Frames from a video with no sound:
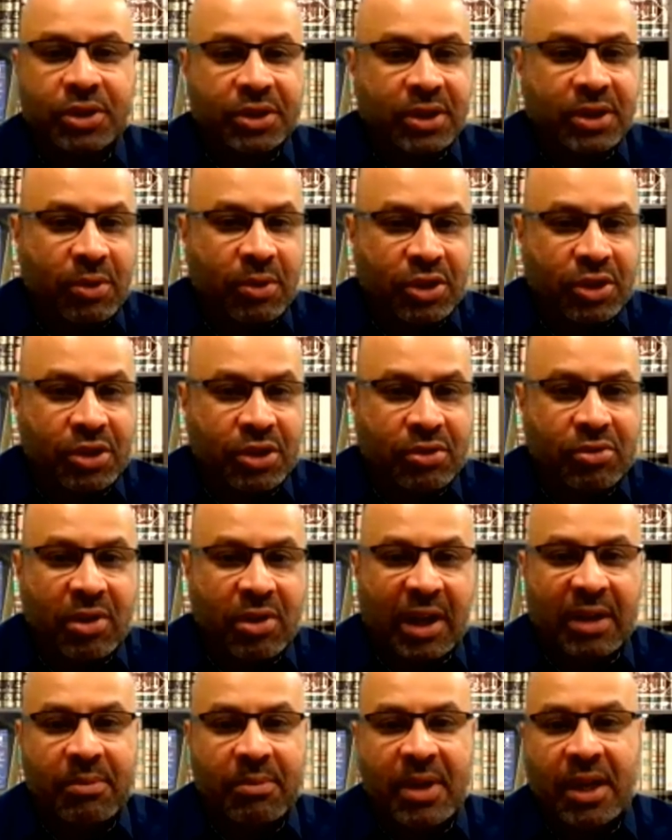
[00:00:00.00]
and what you'd
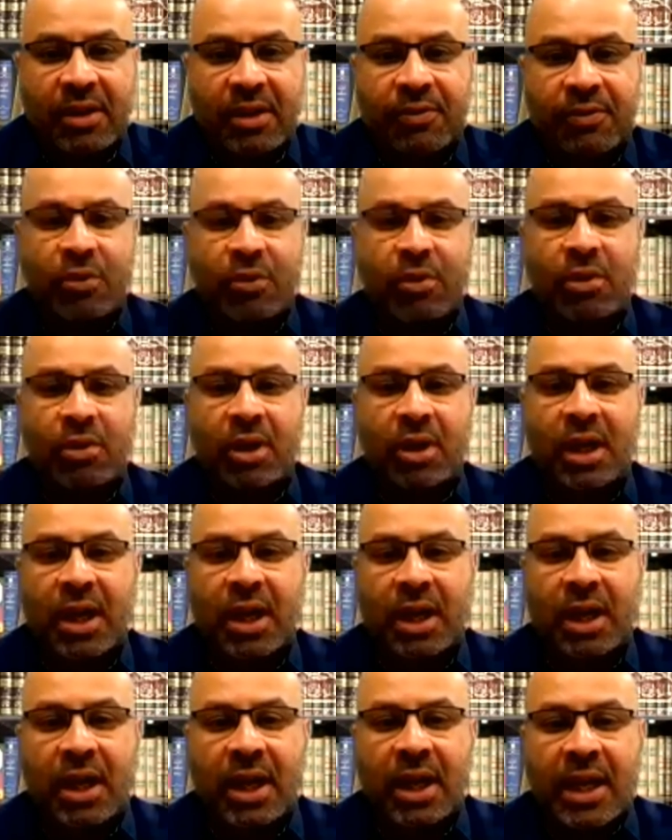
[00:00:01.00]
recommend for uh,
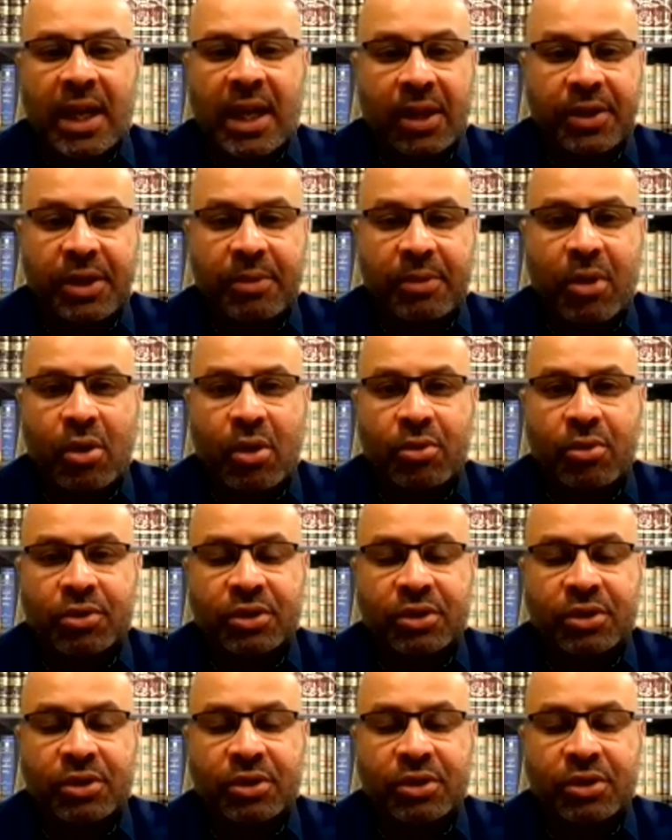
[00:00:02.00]
healthy bones.